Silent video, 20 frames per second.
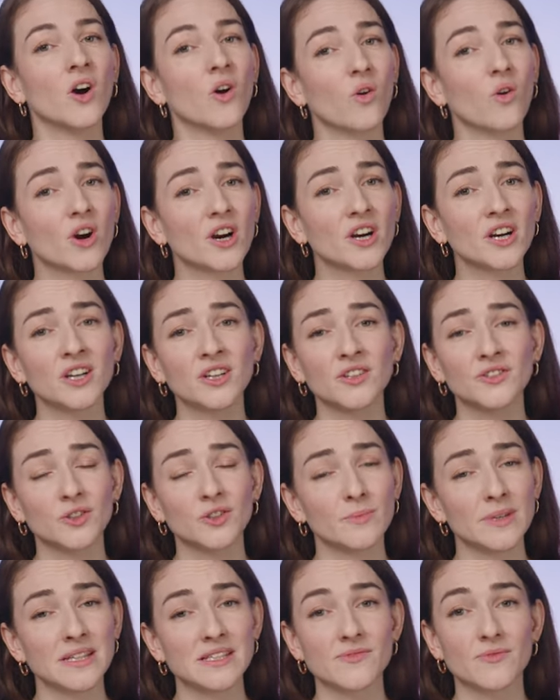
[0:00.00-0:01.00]
or
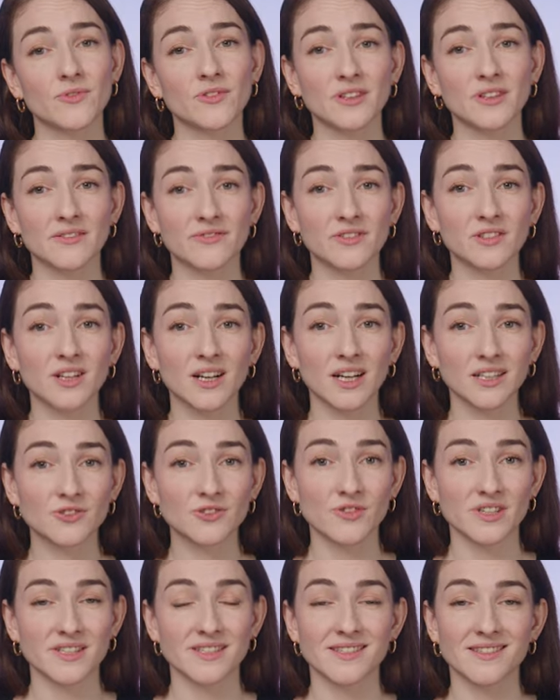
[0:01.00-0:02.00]
domains for different
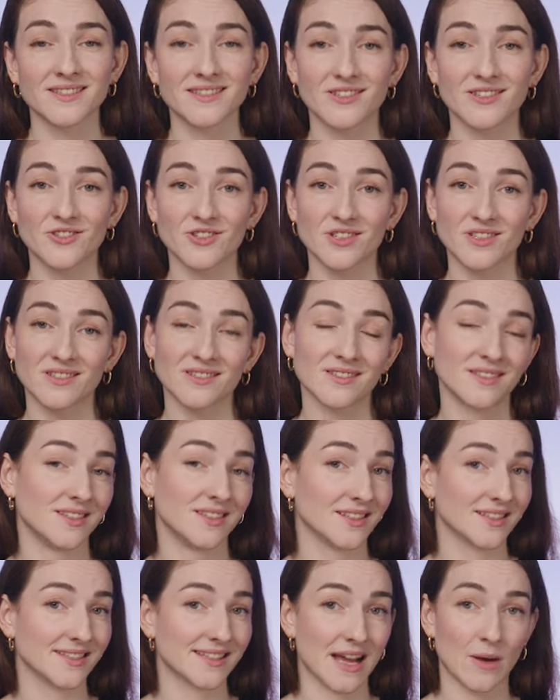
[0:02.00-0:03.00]
countries, such as
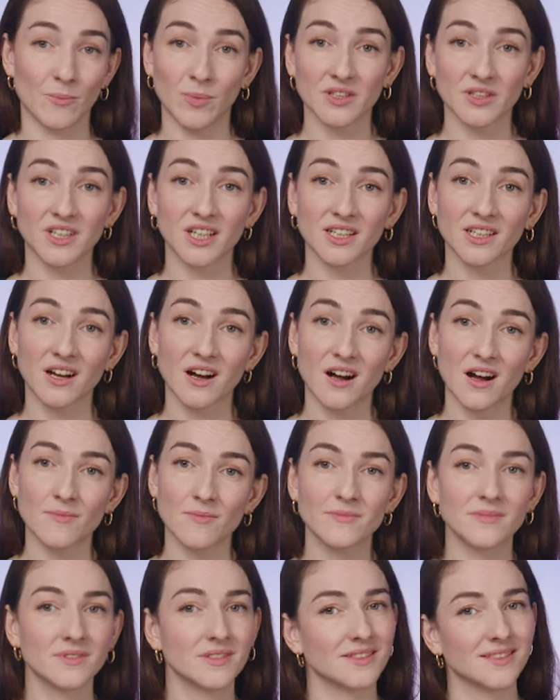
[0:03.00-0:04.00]

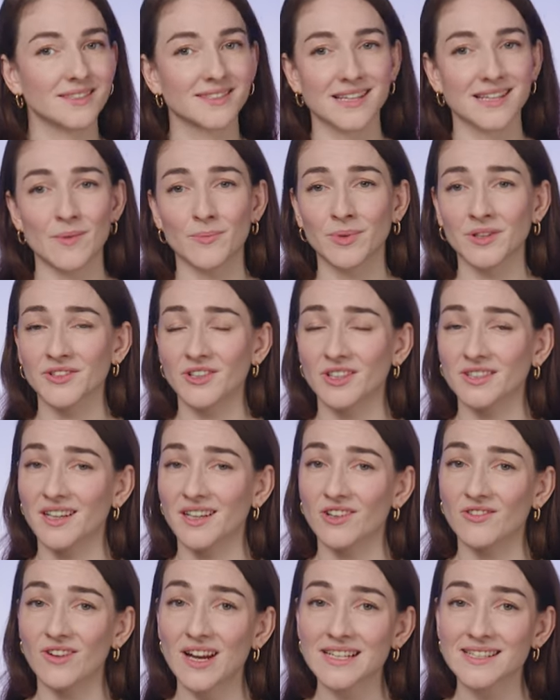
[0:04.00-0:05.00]
example.com,
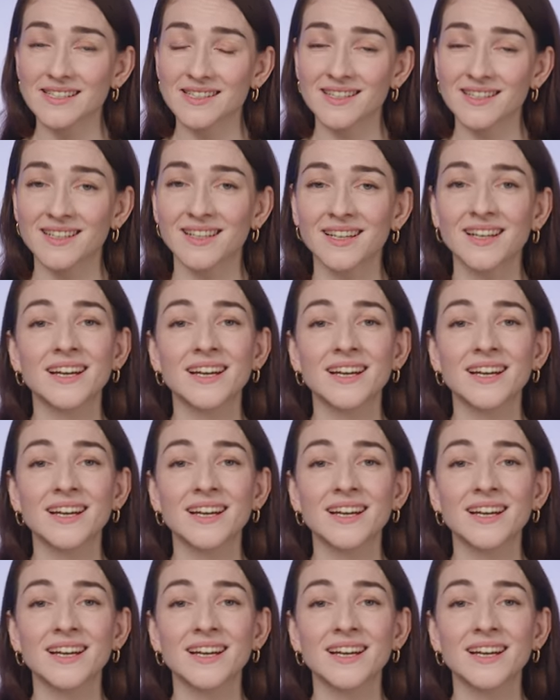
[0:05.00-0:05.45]
example.rs,